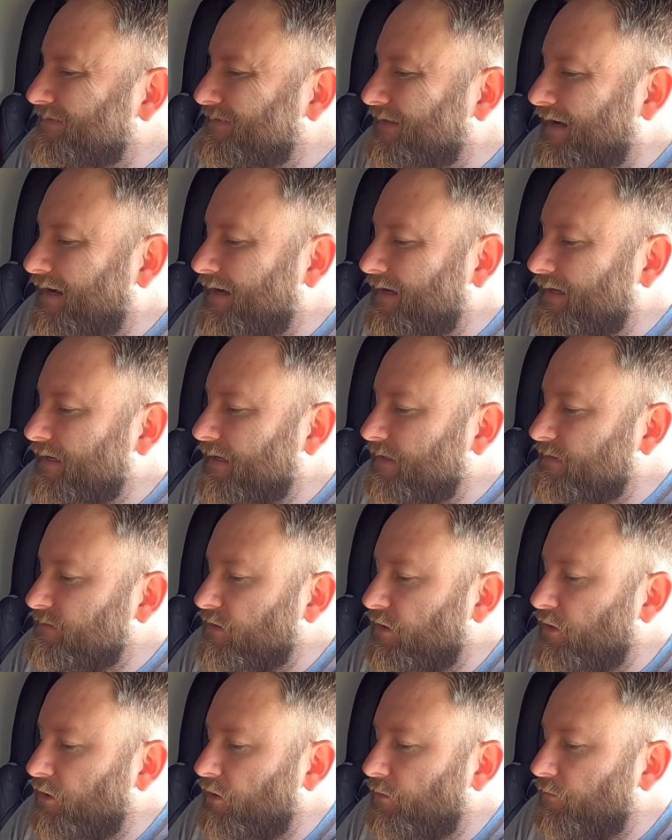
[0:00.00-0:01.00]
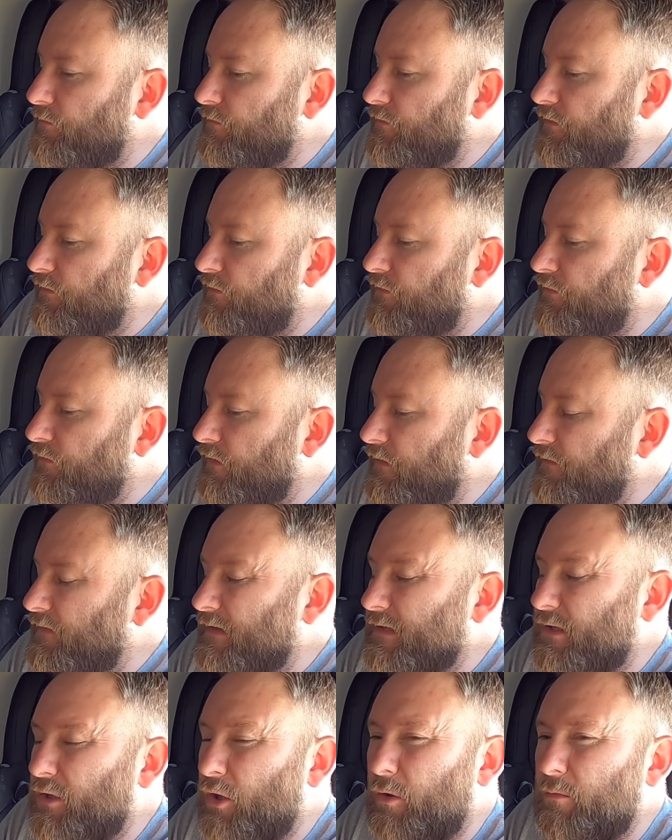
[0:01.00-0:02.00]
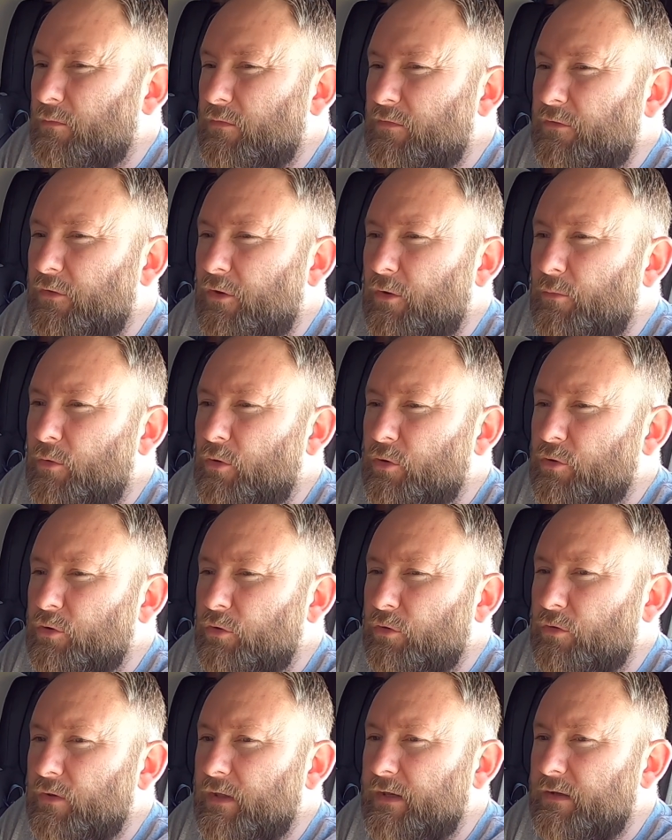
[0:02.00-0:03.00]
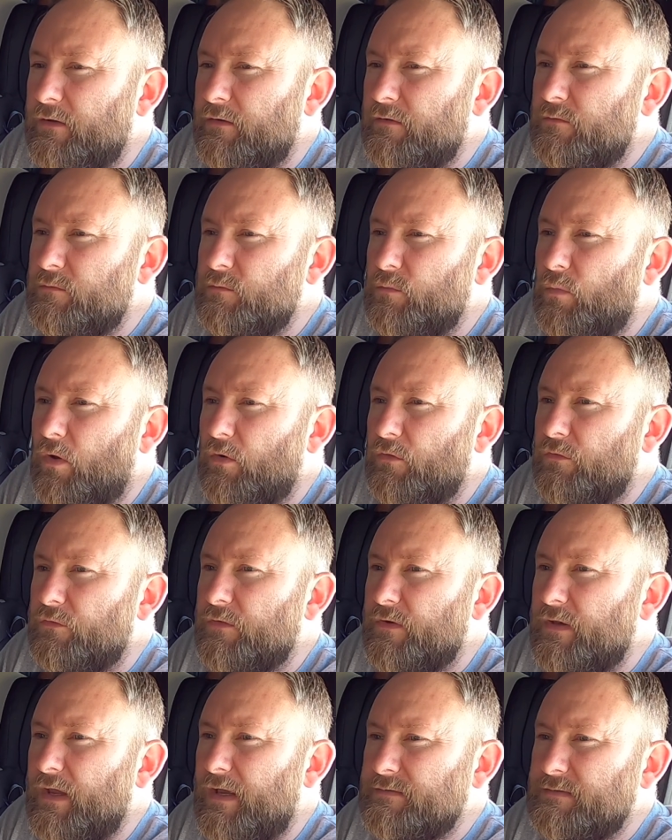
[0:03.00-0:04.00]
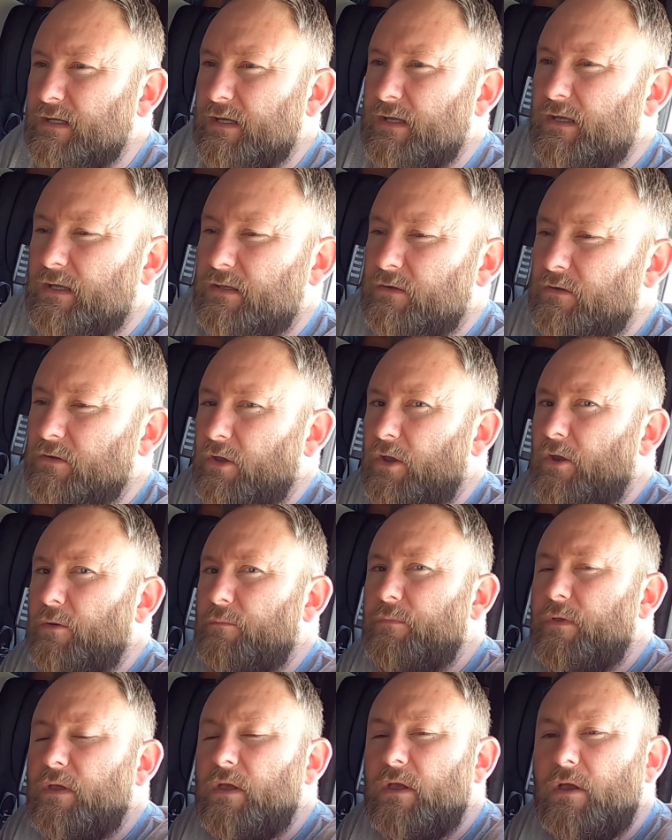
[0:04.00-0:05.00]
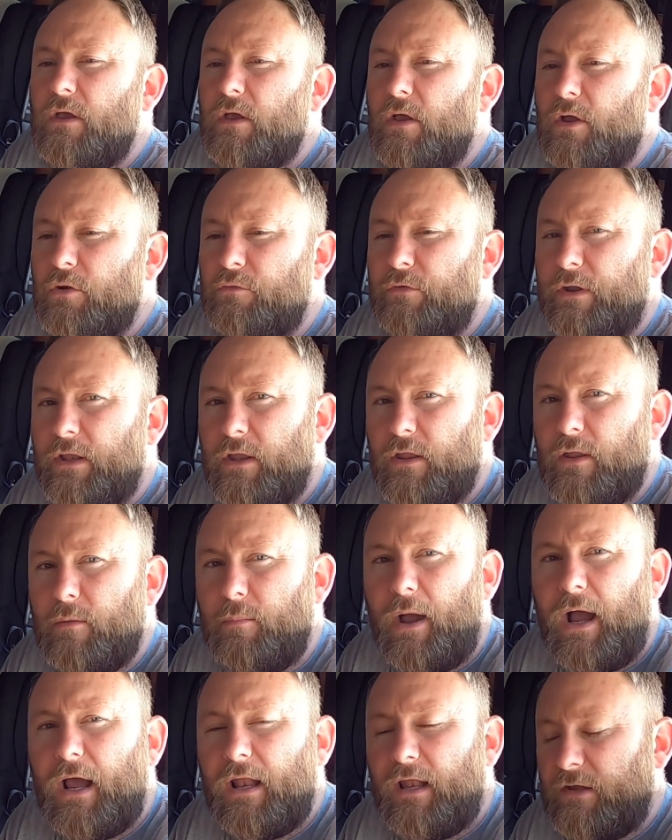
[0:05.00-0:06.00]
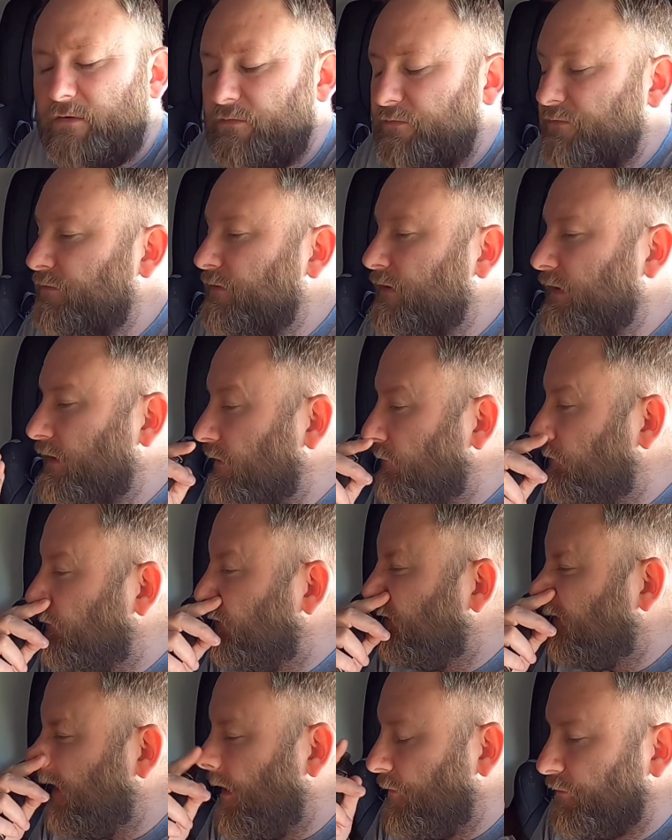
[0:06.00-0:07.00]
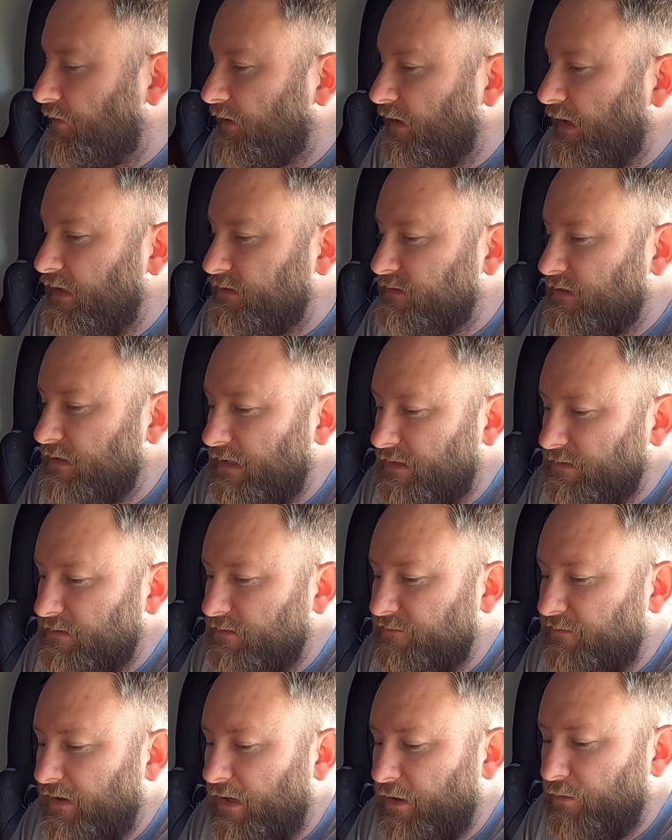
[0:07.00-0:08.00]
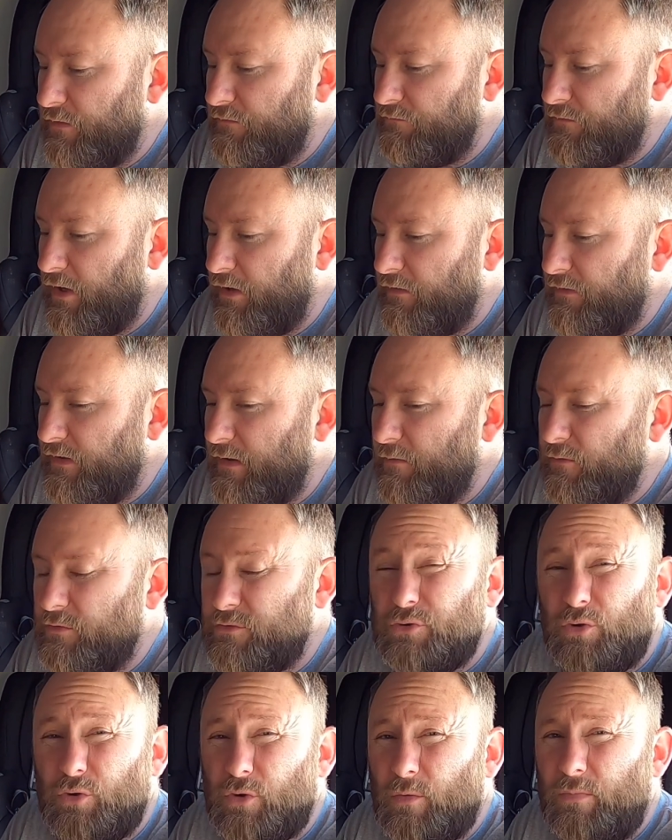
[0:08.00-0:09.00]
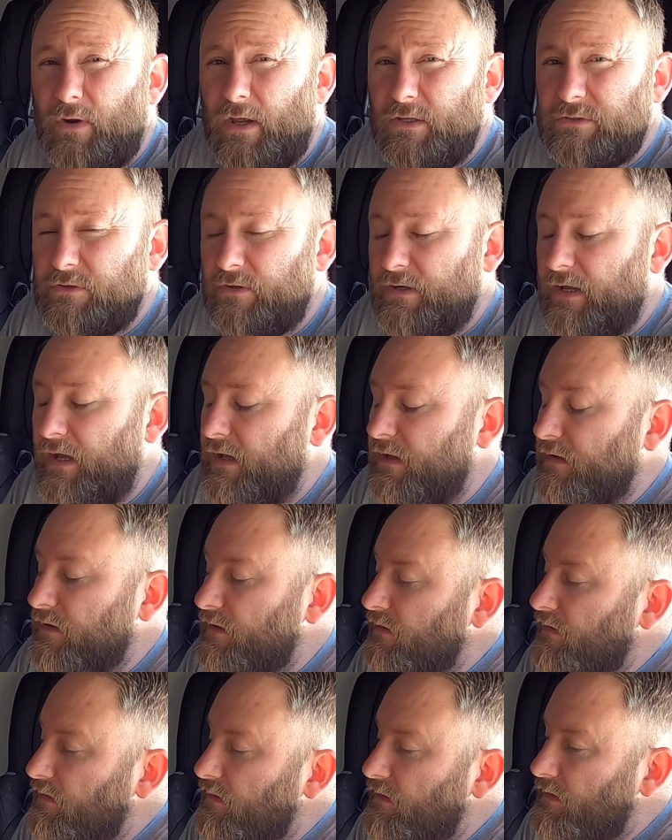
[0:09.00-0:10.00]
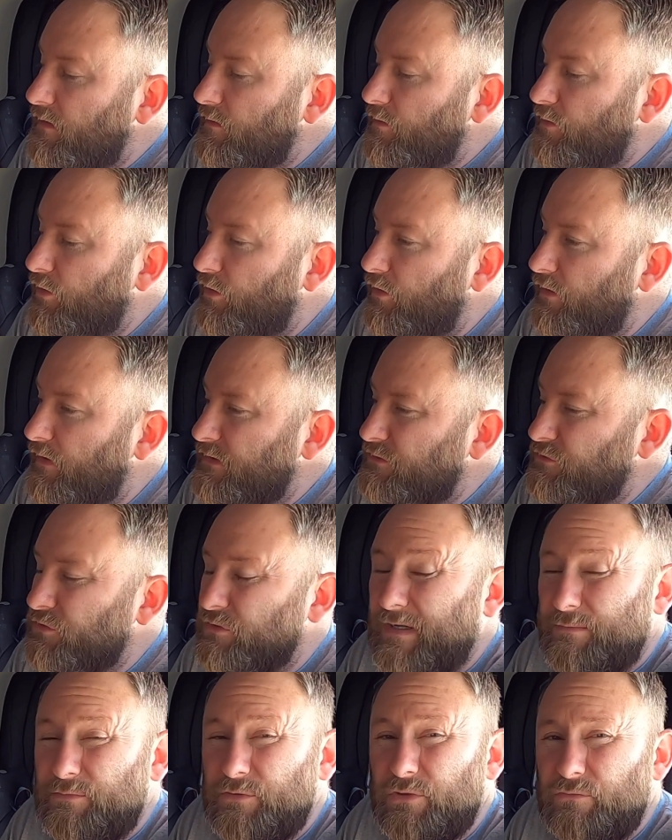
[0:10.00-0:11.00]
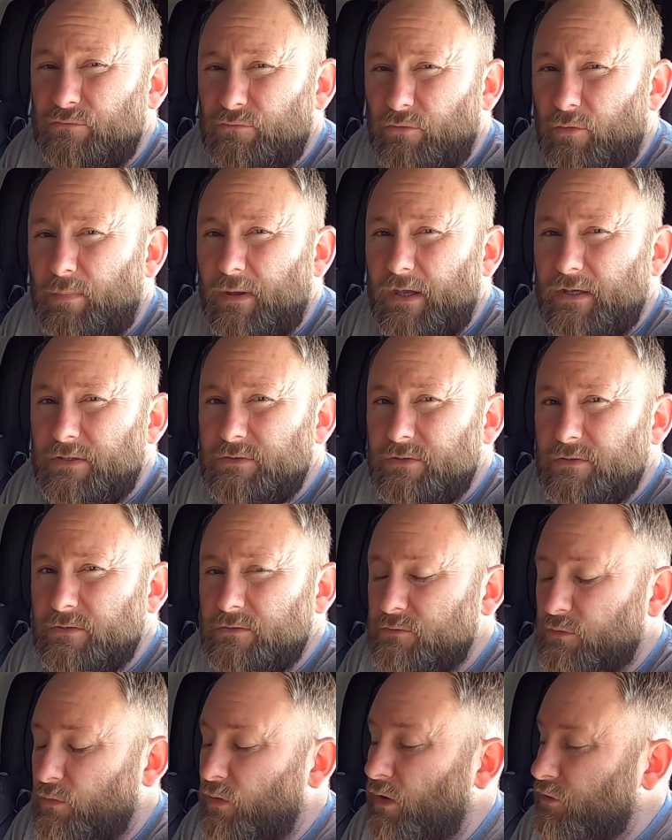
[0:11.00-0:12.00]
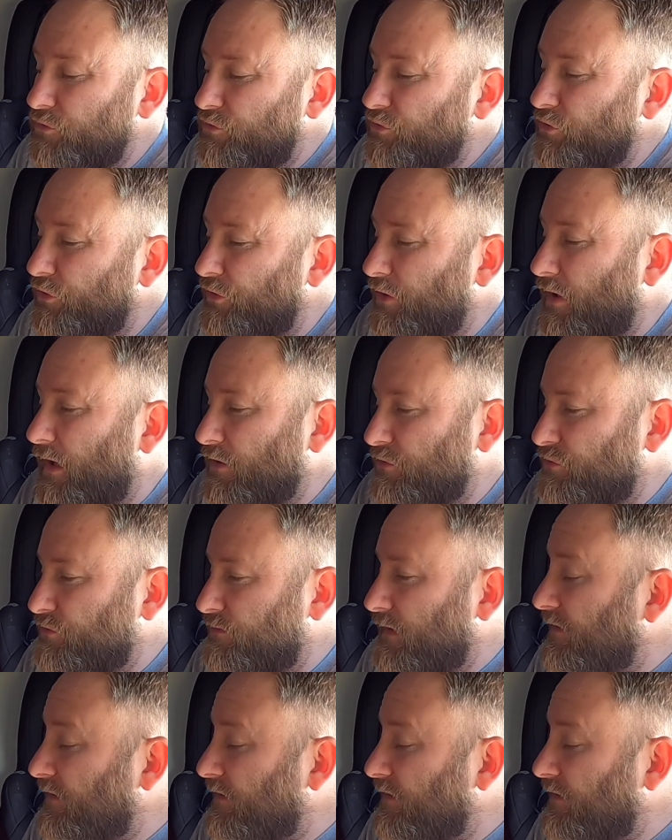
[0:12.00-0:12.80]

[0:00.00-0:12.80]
That is, I think they call them thermal cooling ones, and it has like a little griddle at the back, like little fan blades, and it has a fan going round it. There's no compressor on it, but it's just absolute rubbish. So I'll show you now.